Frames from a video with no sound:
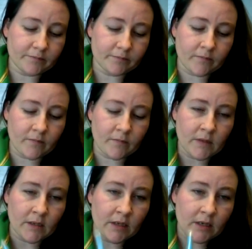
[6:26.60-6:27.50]

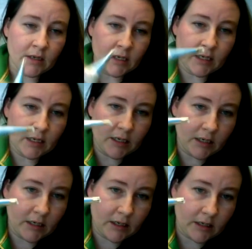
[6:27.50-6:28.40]
[no speech]